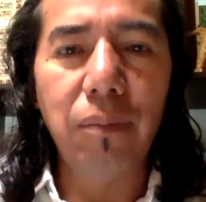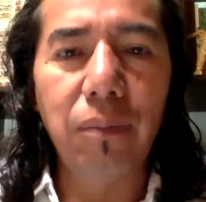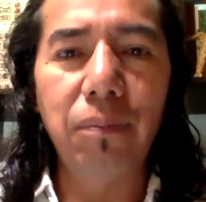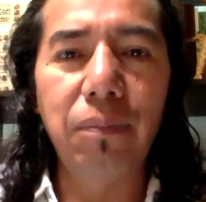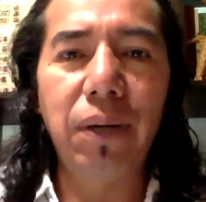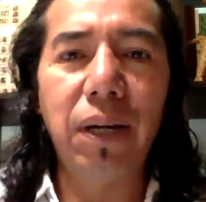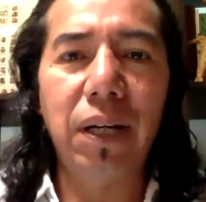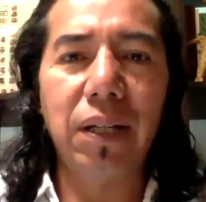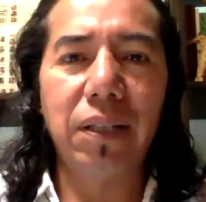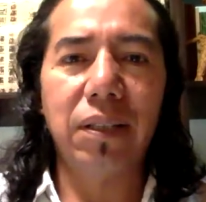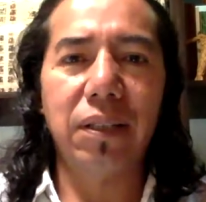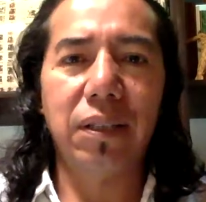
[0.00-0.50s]

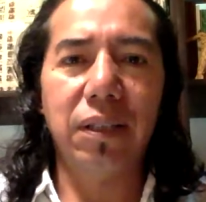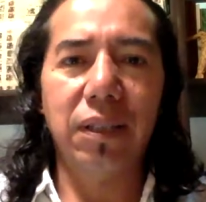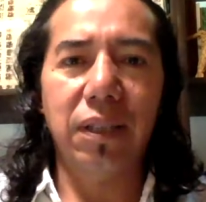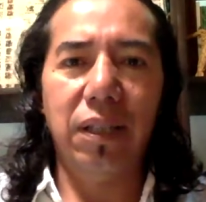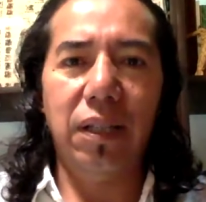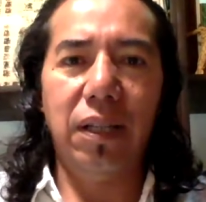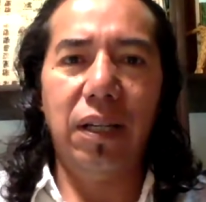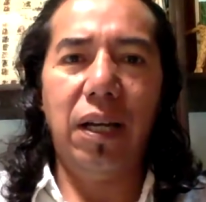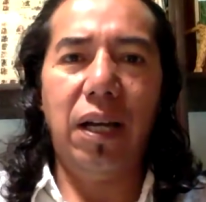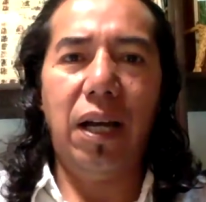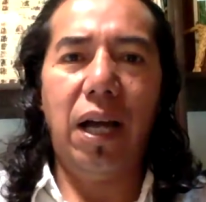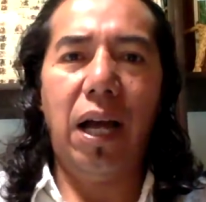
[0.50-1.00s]
But
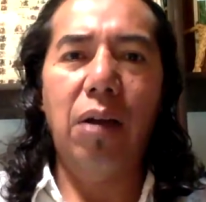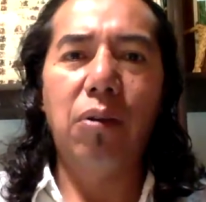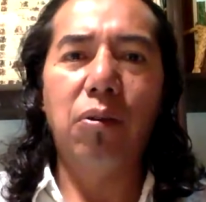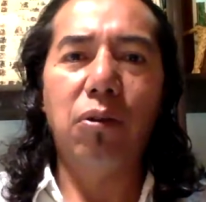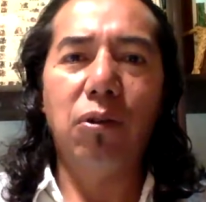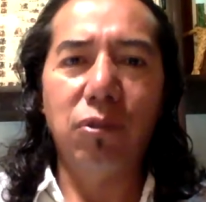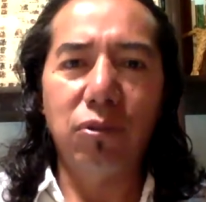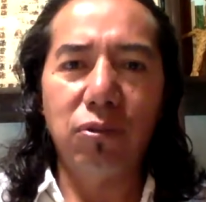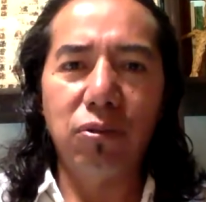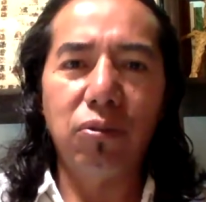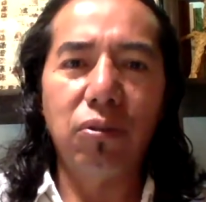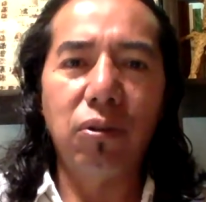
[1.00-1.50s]
I
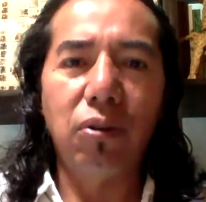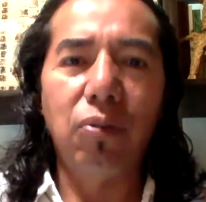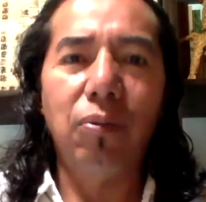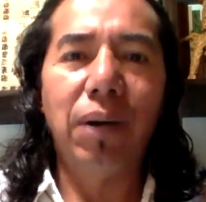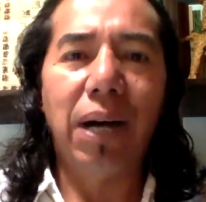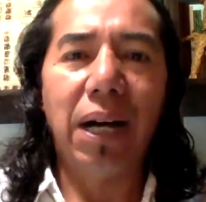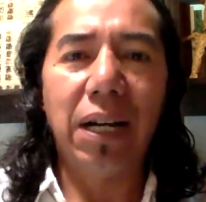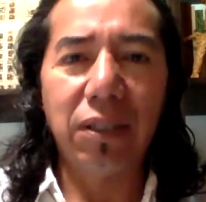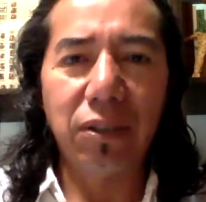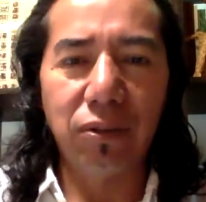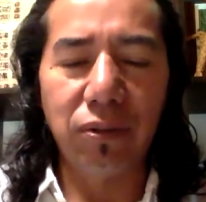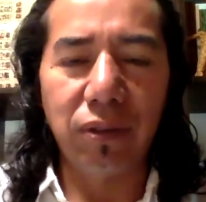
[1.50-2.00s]
want to go
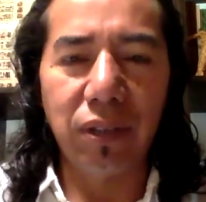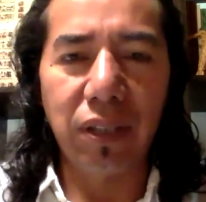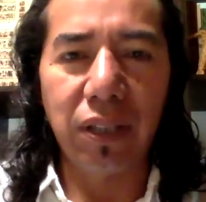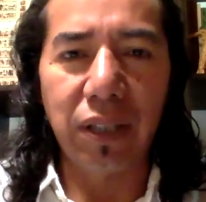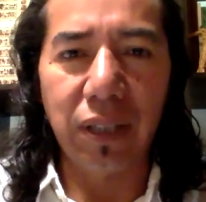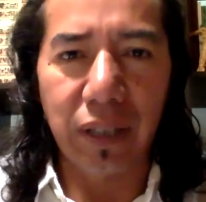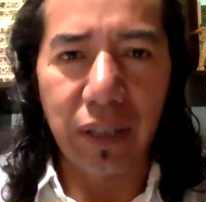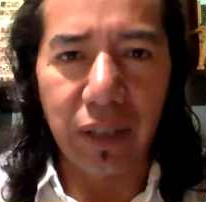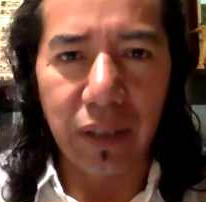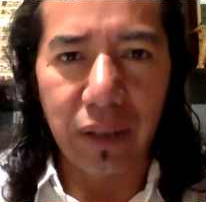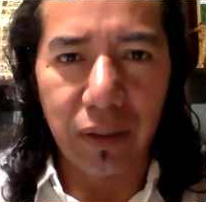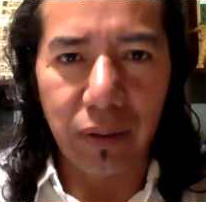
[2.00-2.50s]
back to
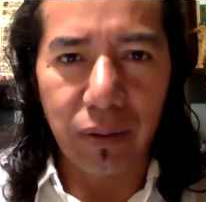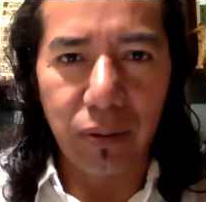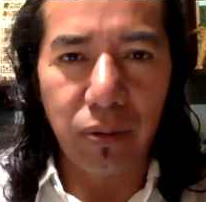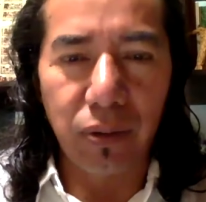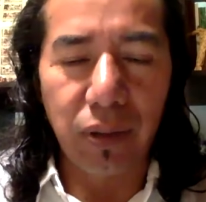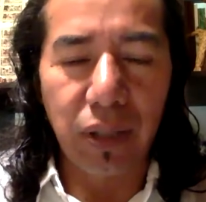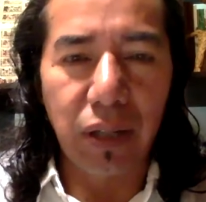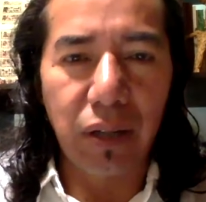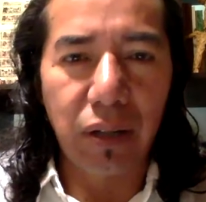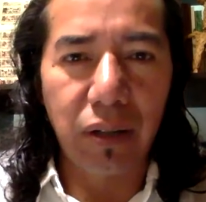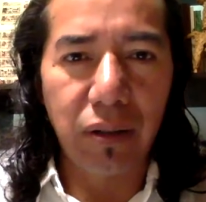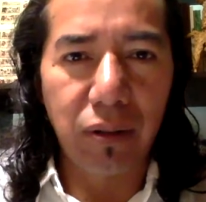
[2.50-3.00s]
the to
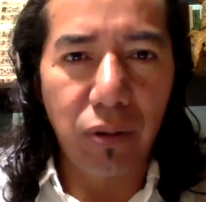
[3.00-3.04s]
the